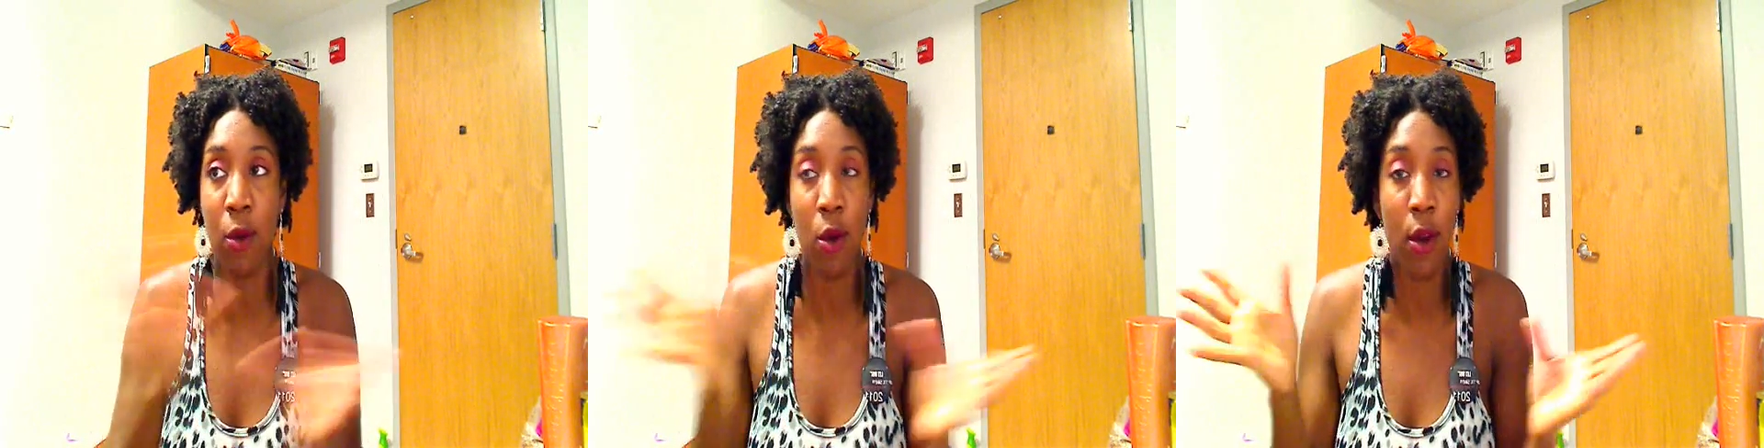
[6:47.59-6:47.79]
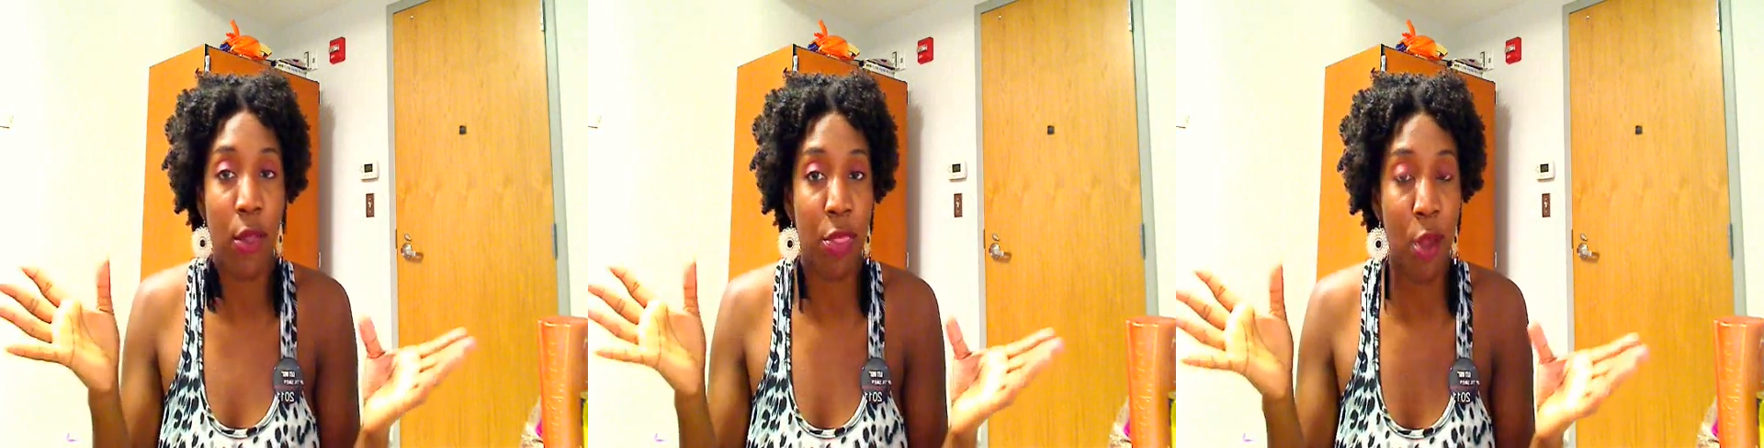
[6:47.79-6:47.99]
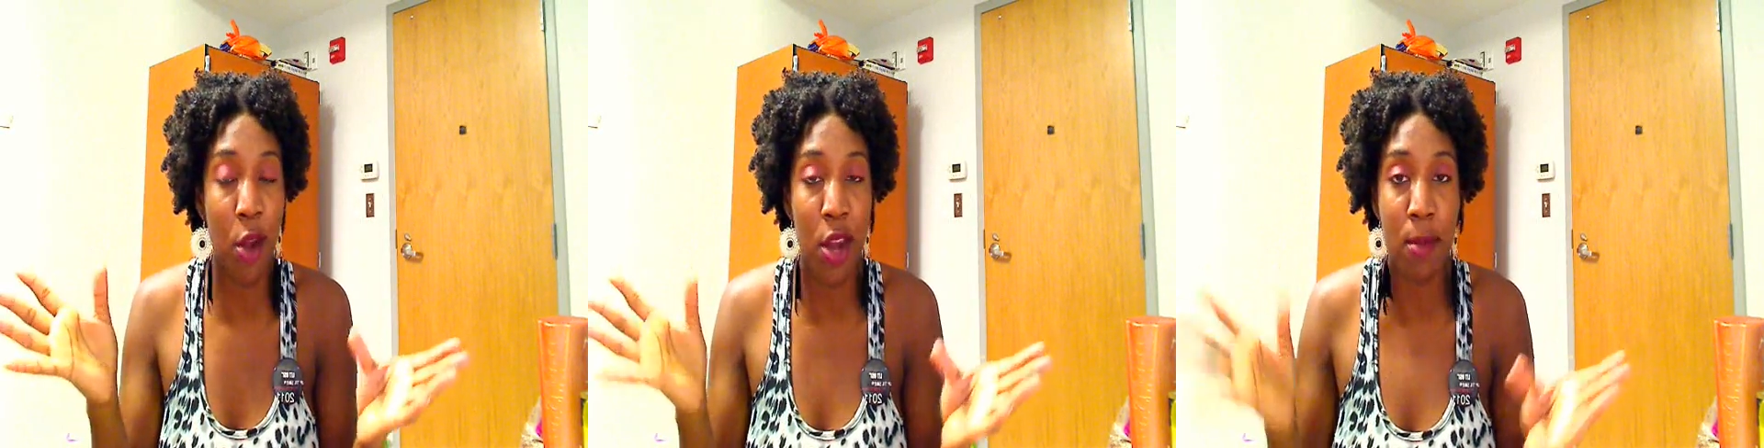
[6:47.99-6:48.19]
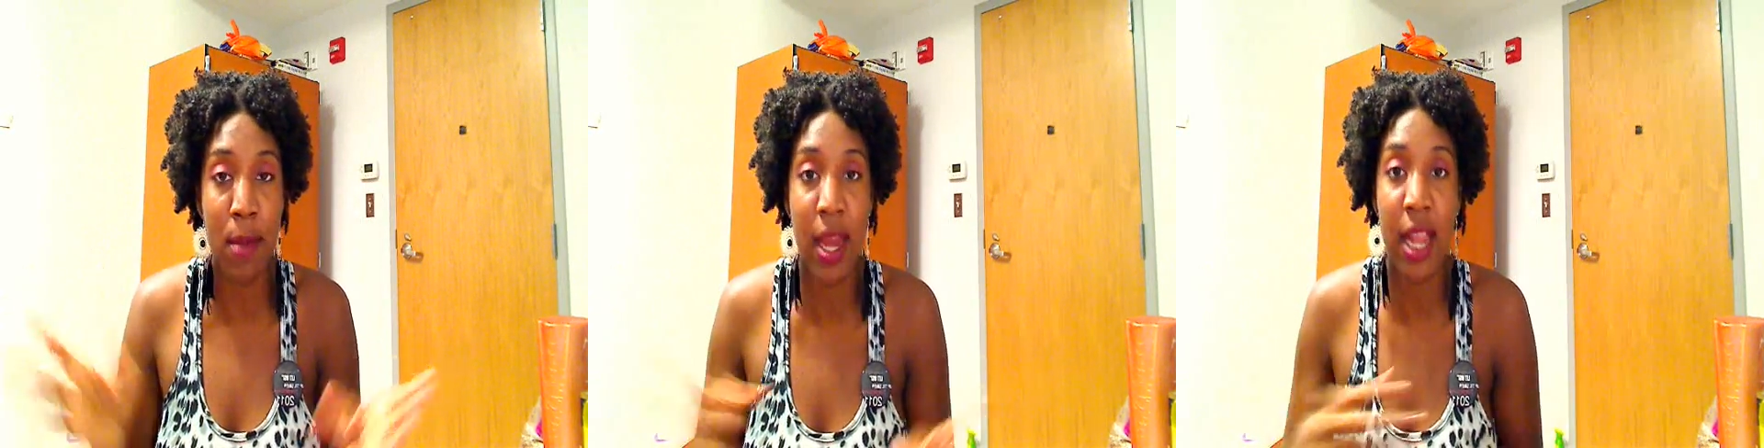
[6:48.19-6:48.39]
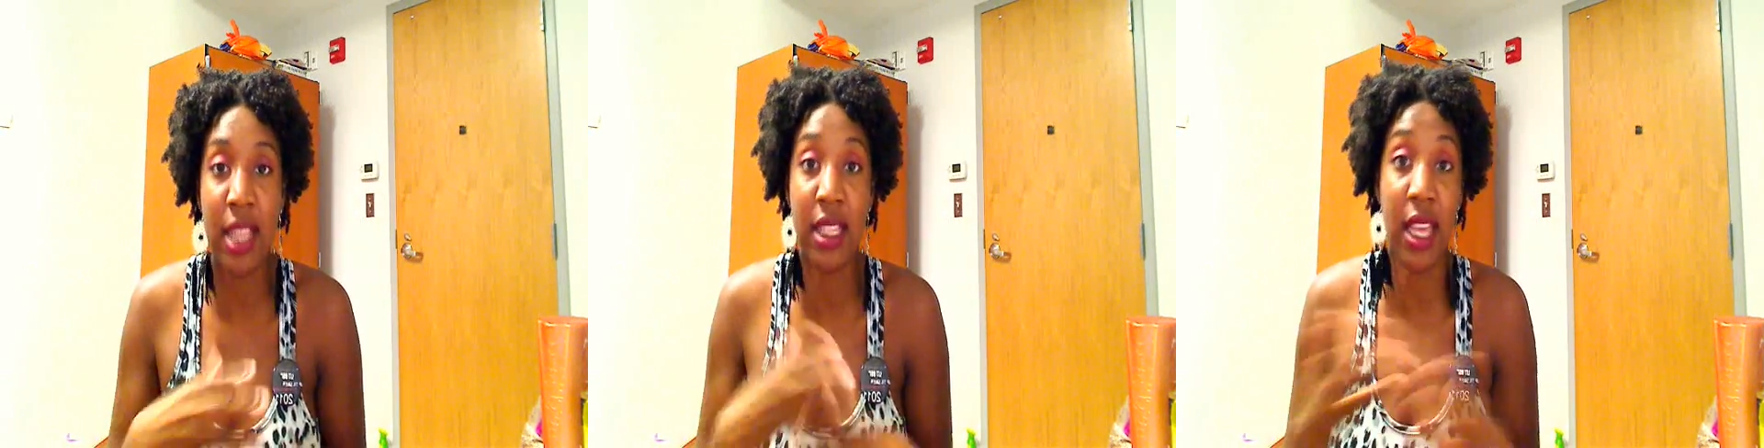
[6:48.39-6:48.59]
for
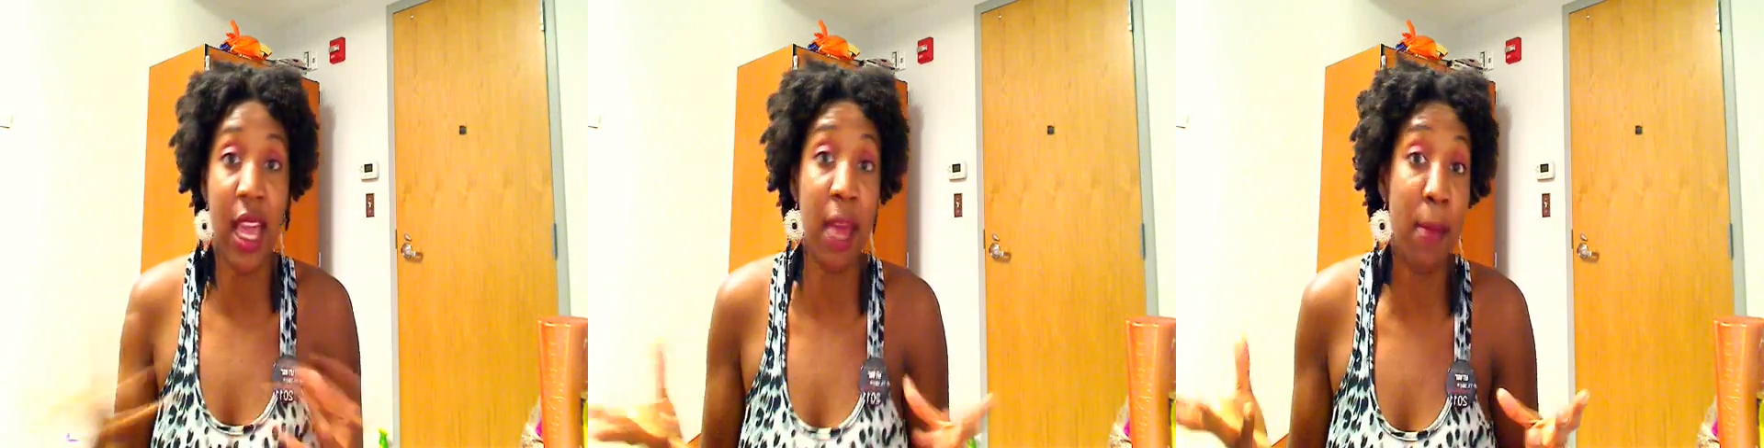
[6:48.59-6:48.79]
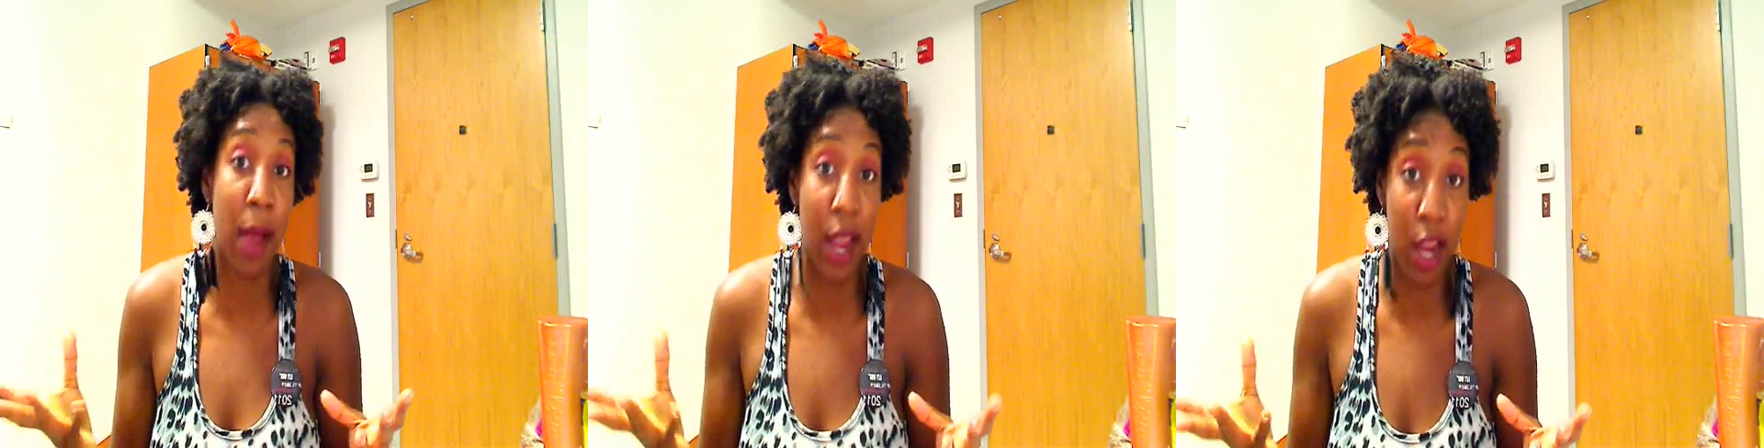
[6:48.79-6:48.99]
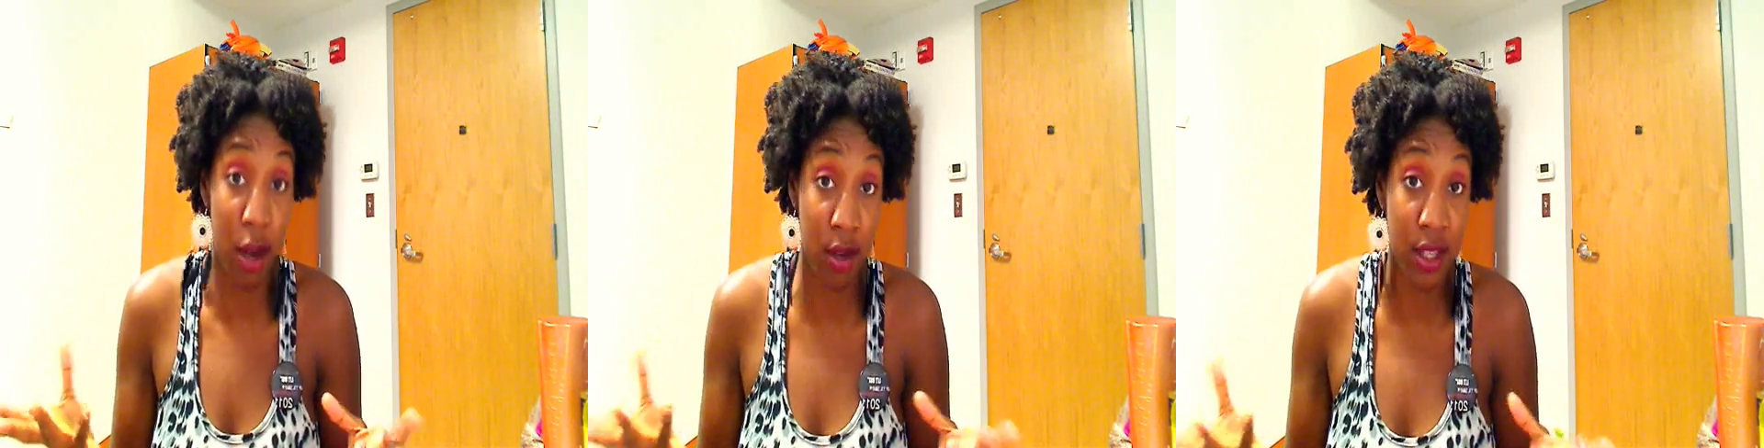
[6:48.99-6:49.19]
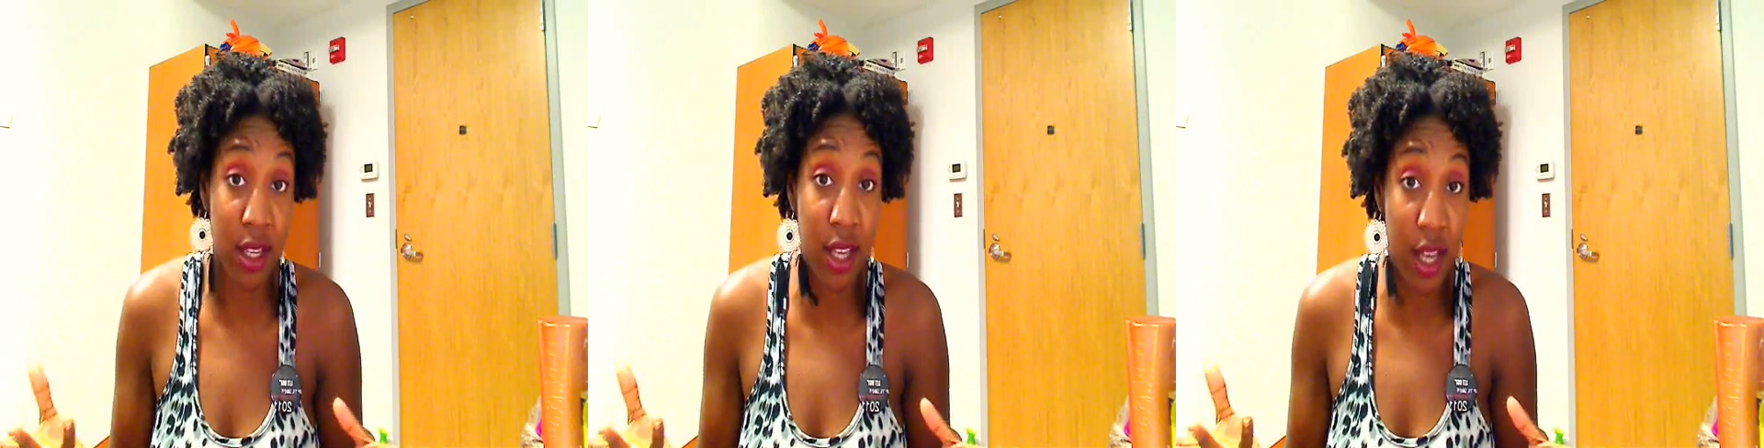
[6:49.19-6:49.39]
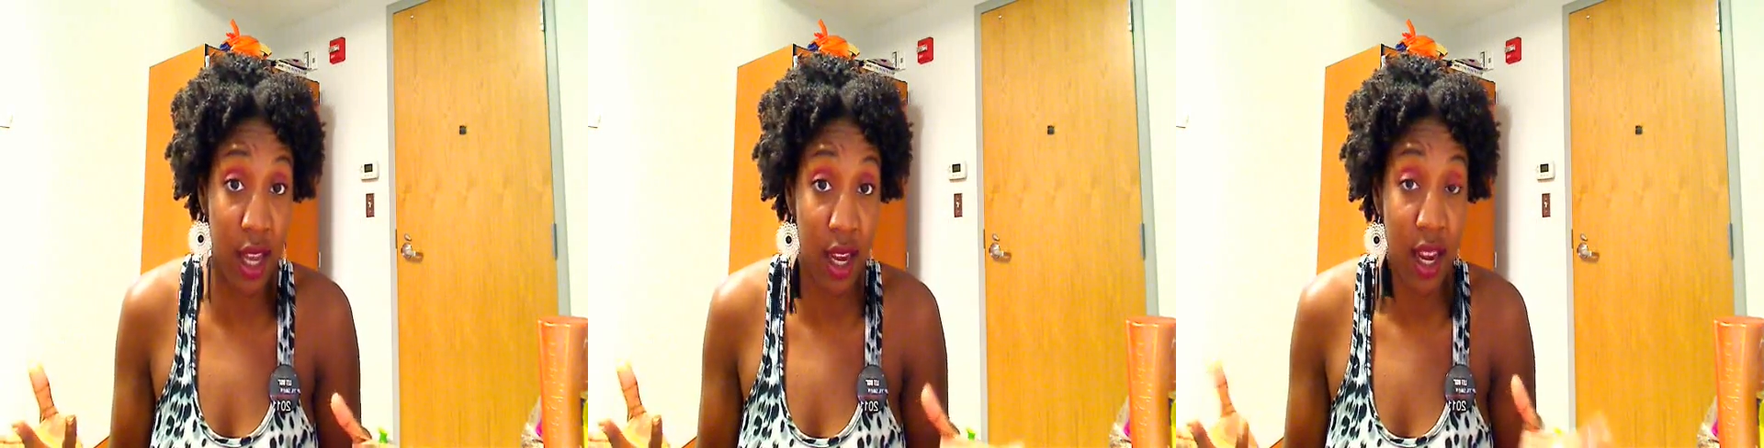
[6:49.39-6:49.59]
30 minutes, and my hair
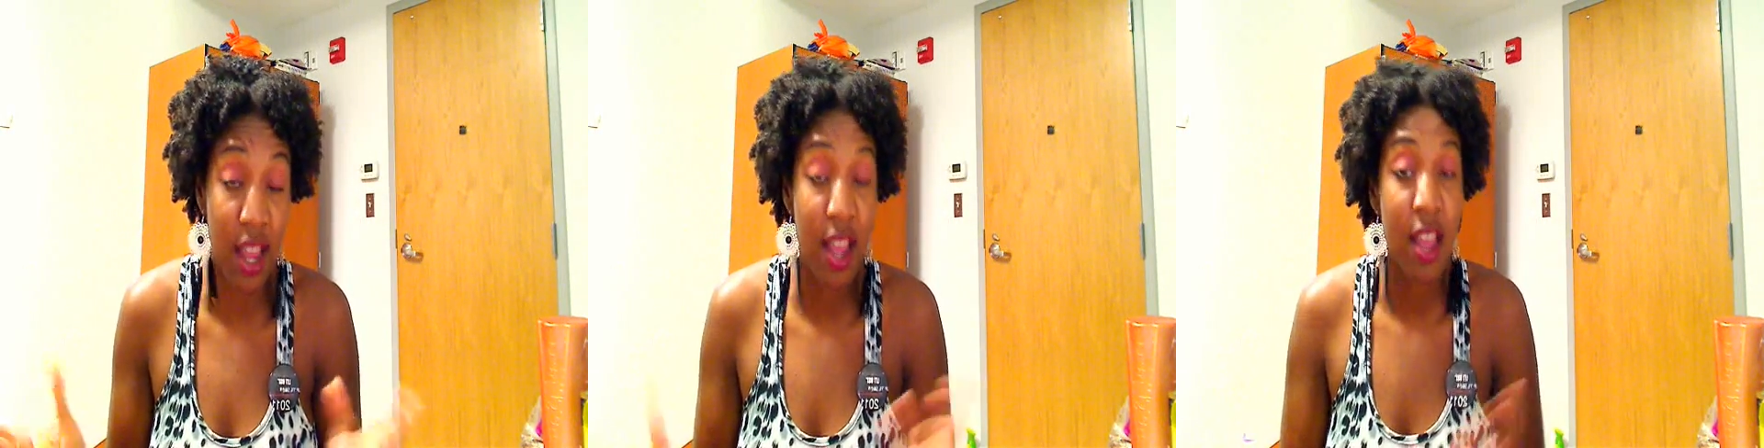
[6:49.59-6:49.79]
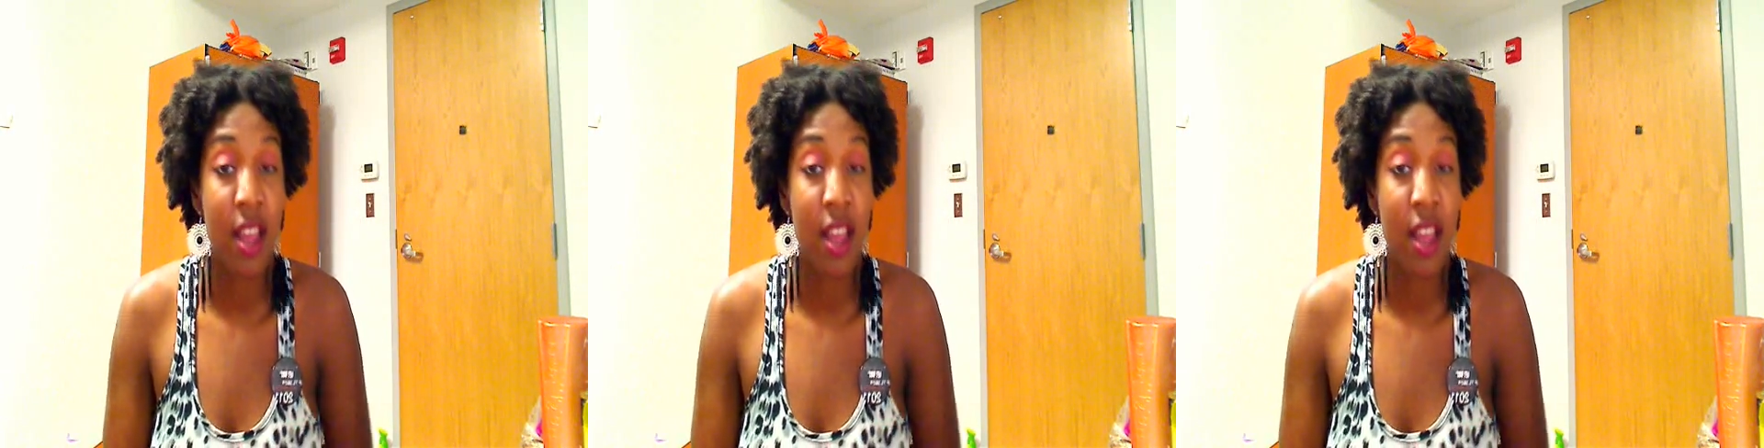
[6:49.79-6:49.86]
is good.